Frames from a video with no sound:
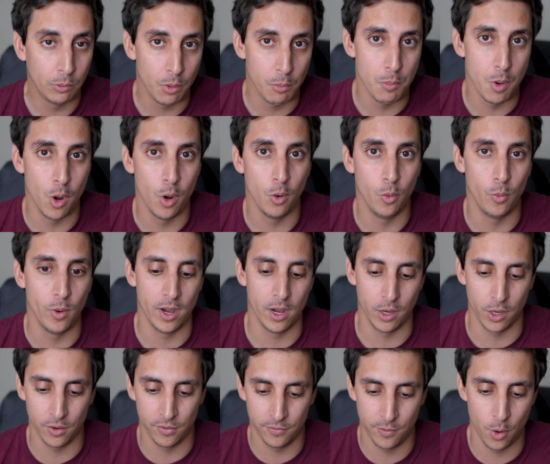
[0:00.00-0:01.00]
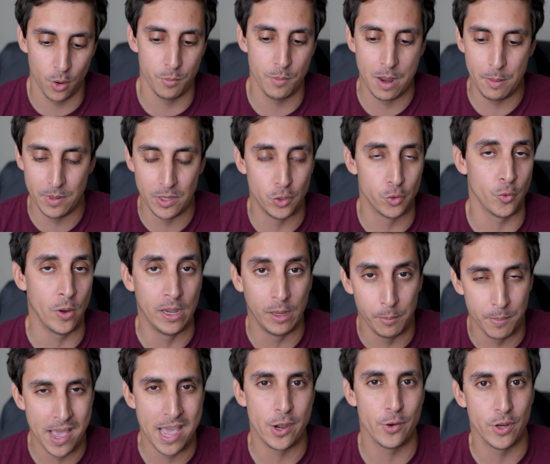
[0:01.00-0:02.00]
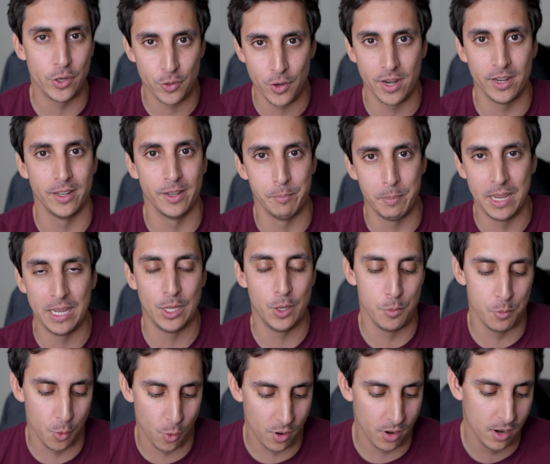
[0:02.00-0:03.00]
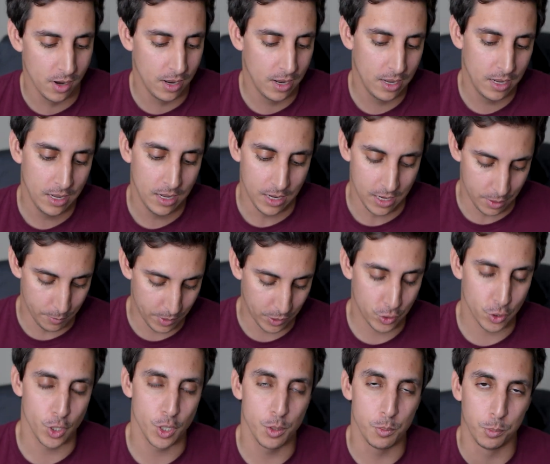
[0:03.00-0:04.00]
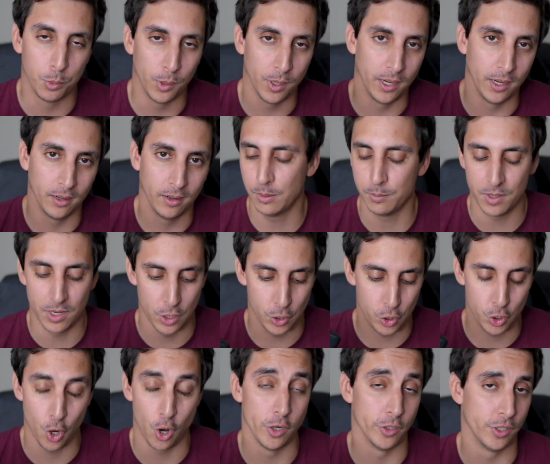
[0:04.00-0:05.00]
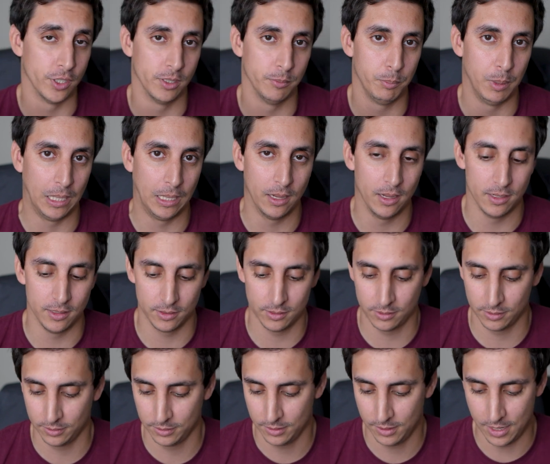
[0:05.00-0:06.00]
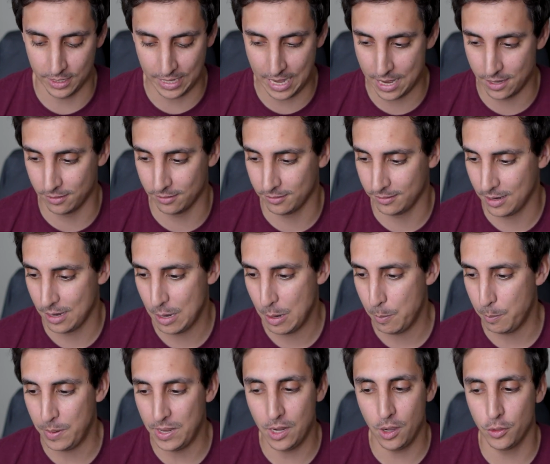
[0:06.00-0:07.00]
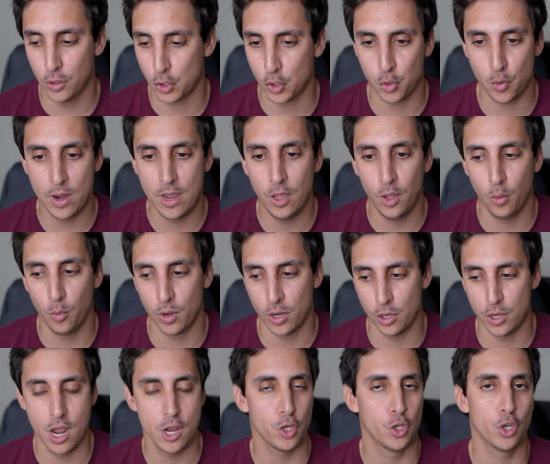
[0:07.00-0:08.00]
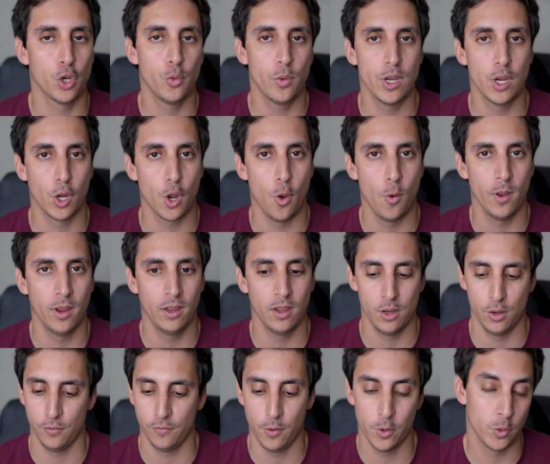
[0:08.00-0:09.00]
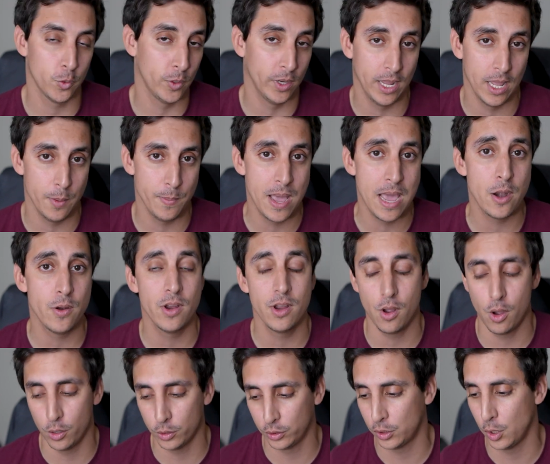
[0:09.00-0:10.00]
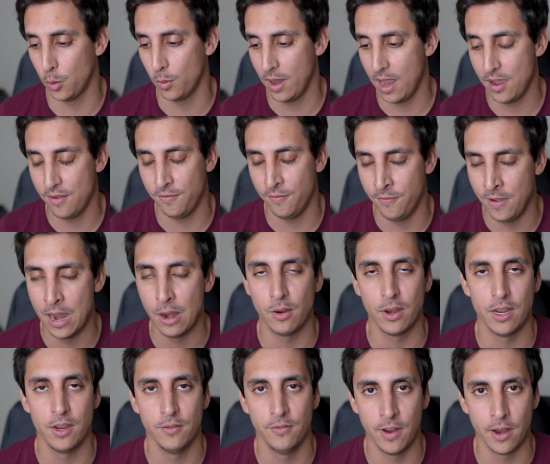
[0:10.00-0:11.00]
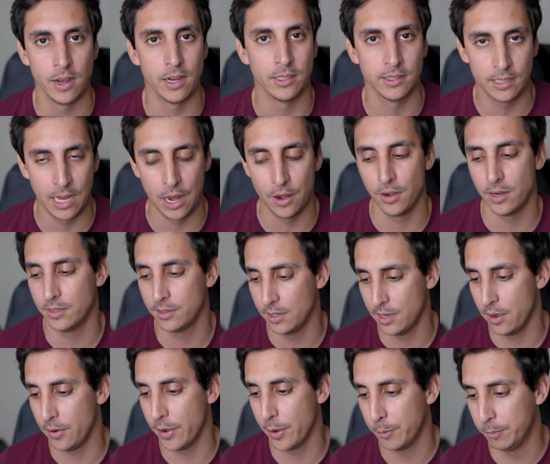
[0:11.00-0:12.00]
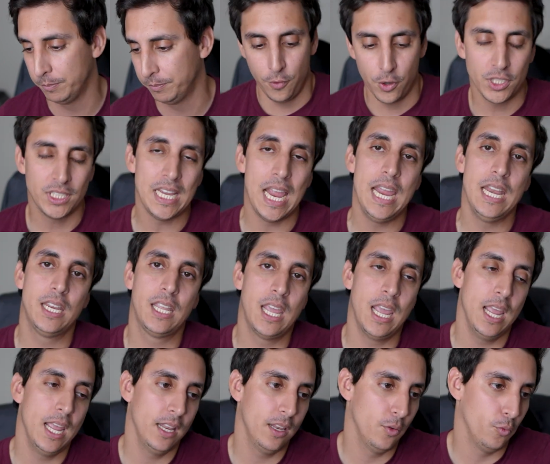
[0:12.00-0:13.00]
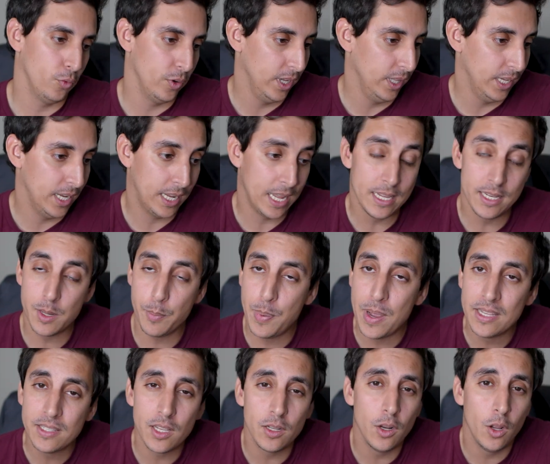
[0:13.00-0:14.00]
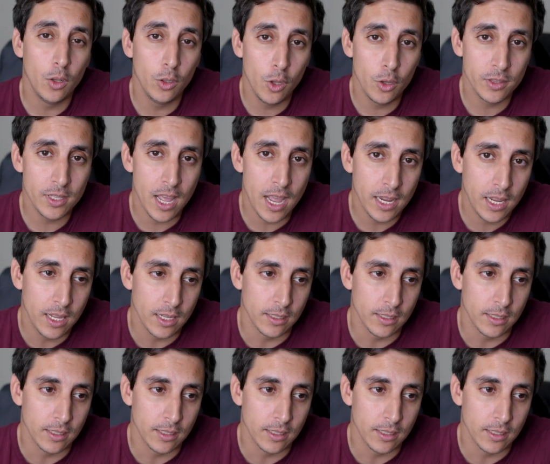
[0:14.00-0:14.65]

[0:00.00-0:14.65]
remote where your phone might be draining battery trying to ping you more, make sure you bring something to charge it, because again, being on the trail where you're not sure where you're going and your phone's running out of battery, also a very, very scary scenario. First aid kit really, again, depends on how long the hike